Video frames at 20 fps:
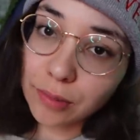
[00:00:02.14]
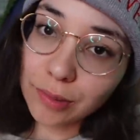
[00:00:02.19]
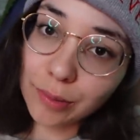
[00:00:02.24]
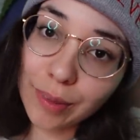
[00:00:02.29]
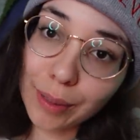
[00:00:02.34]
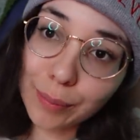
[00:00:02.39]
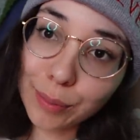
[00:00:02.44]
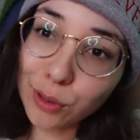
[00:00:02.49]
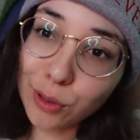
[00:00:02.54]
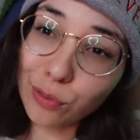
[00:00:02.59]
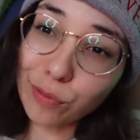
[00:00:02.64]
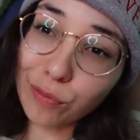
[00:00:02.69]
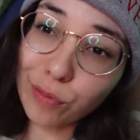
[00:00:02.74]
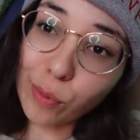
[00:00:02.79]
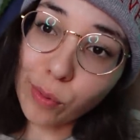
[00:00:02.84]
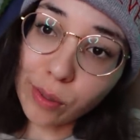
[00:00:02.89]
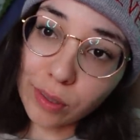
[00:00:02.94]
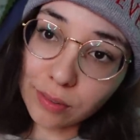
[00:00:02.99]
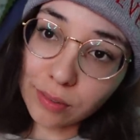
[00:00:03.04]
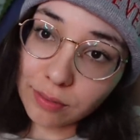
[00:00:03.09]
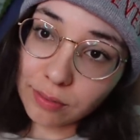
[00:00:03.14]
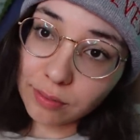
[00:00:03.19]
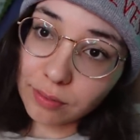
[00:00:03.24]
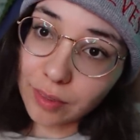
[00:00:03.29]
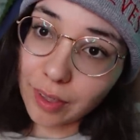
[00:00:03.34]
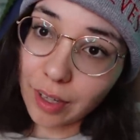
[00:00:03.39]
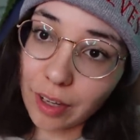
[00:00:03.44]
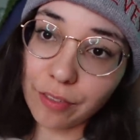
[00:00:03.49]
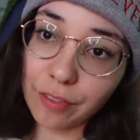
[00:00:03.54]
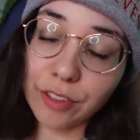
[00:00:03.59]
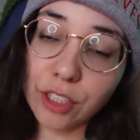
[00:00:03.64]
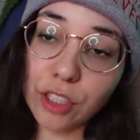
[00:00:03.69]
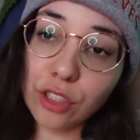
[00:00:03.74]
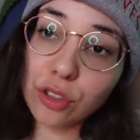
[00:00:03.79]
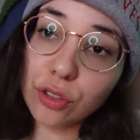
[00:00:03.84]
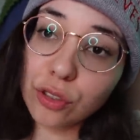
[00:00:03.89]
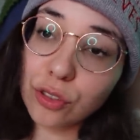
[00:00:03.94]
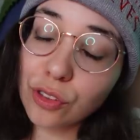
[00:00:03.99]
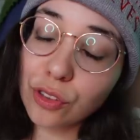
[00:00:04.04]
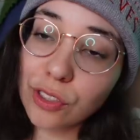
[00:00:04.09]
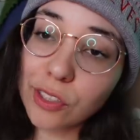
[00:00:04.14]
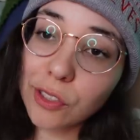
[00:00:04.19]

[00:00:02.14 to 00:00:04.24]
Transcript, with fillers: to episode four of Dish Learns